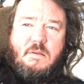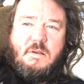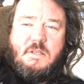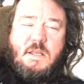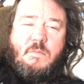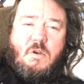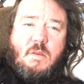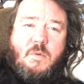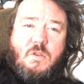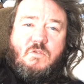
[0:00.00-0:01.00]
Because I'm all
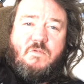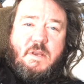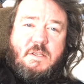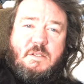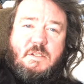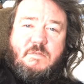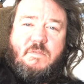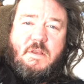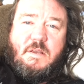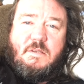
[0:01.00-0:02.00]
about the reasons of
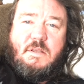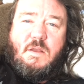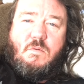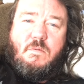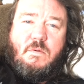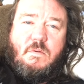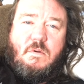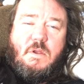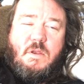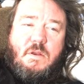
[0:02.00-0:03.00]
things. Like,
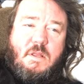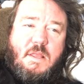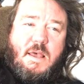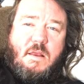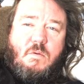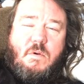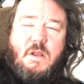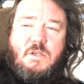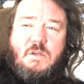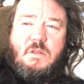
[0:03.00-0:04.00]
you did that? Why
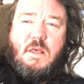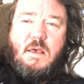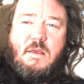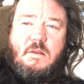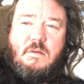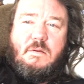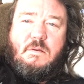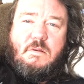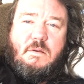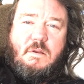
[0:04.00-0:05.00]
did you do that?
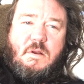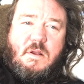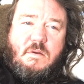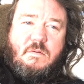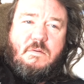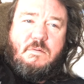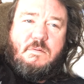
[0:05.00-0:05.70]
You know?